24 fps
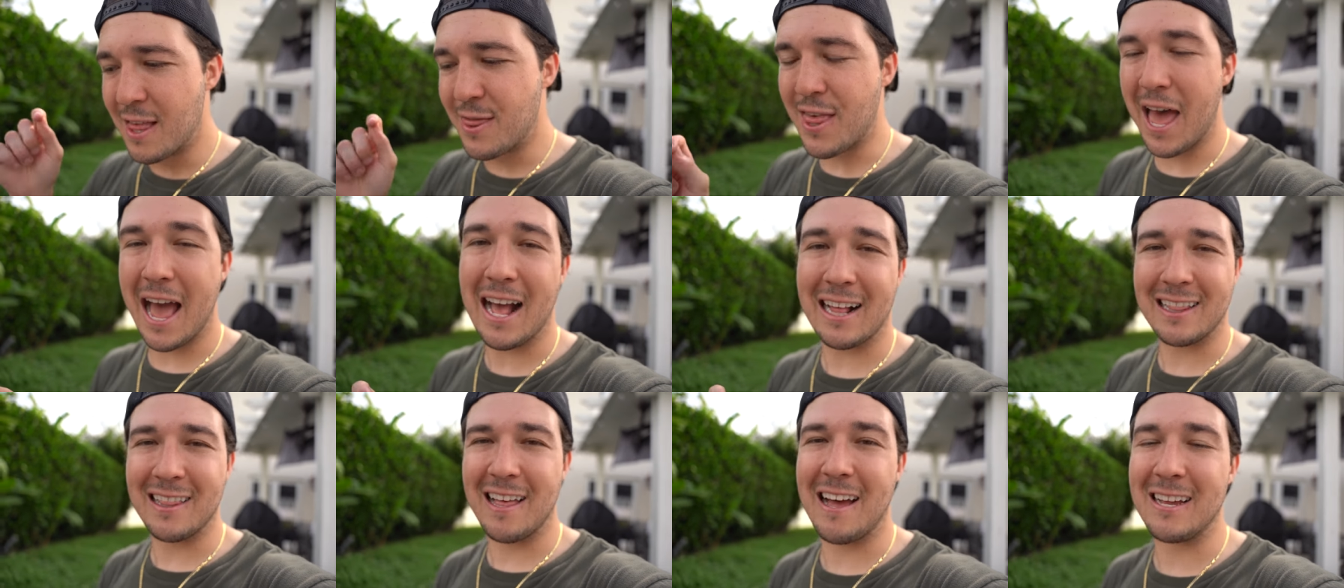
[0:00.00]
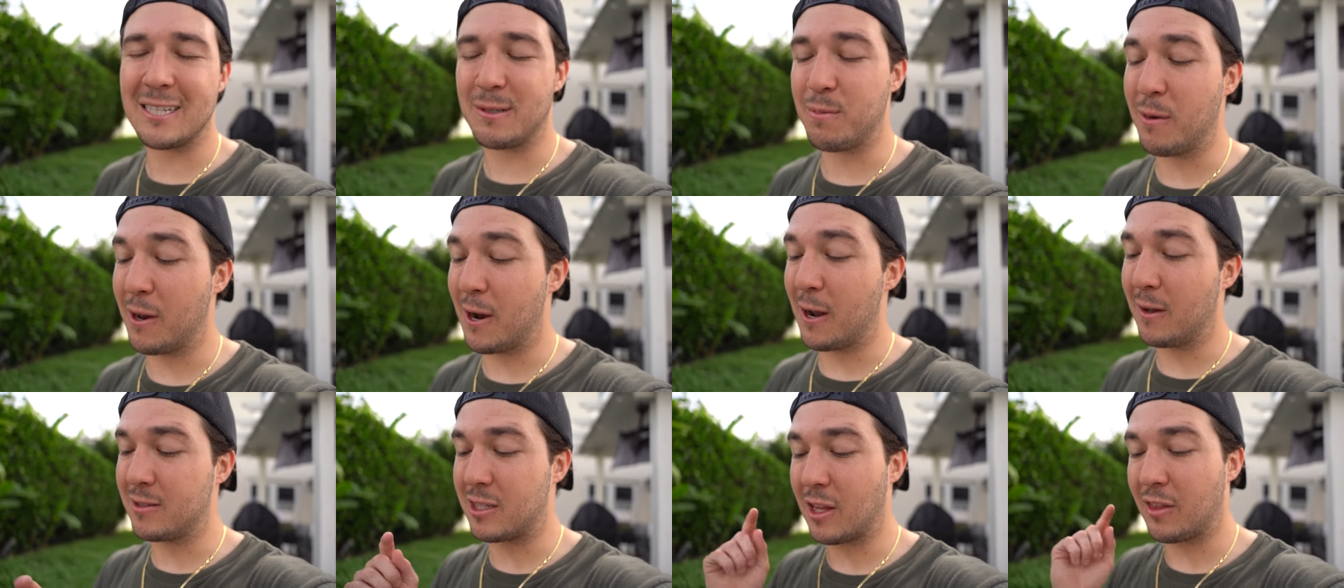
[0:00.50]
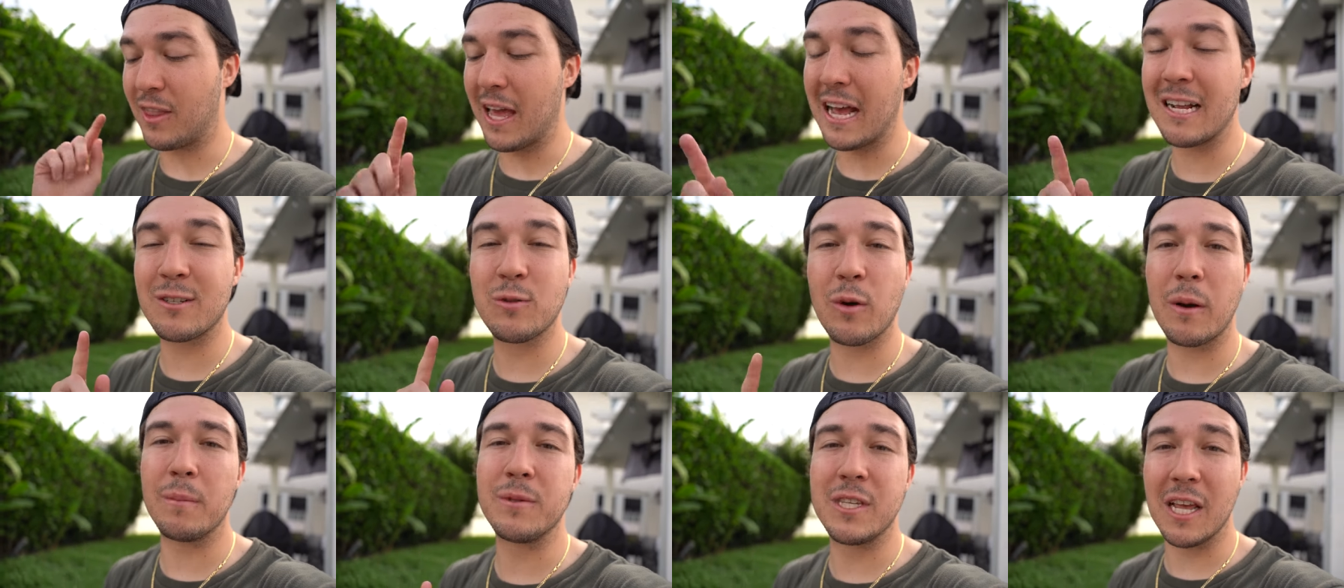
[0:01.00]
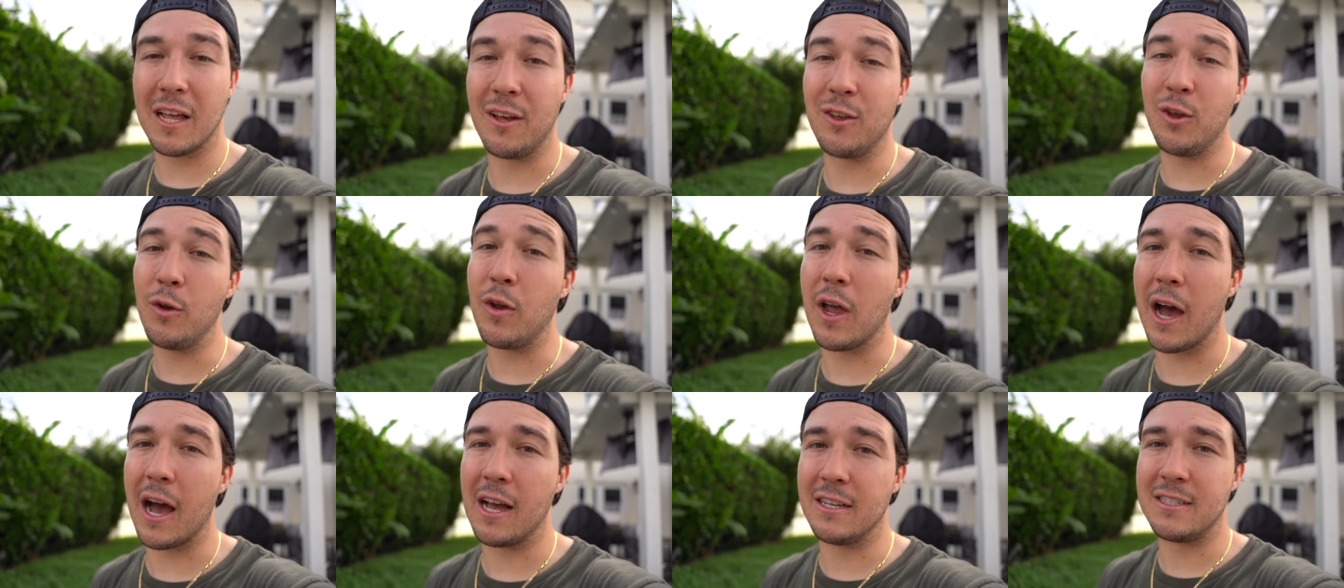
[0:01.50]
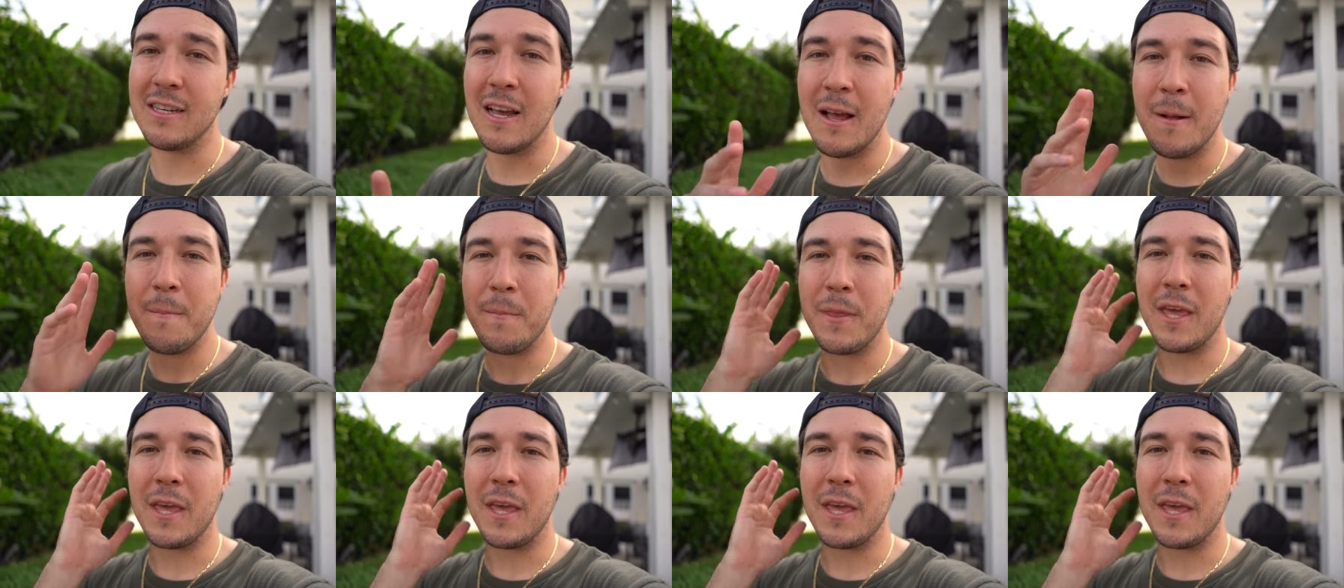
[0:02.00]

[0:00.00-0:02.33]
that glass minnow. So that's what I'm telling you guys.